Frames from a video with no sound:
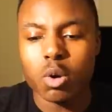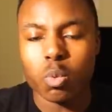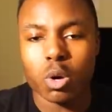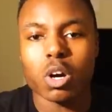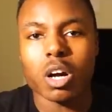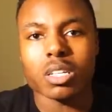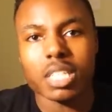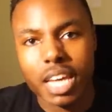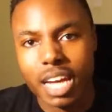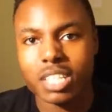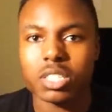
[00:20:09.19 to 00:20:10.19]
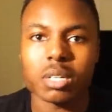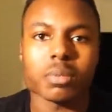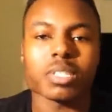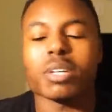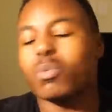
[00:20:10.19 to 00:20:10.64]
work hard to catch them
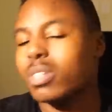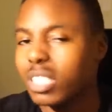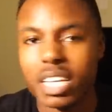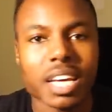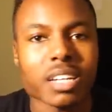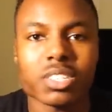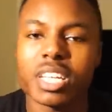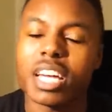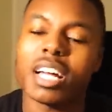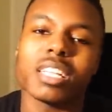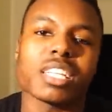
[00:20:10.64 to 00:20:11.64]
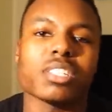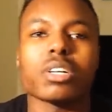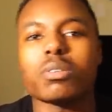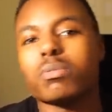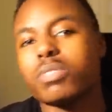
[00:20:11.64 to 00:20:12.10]
because like once again i understand how like you know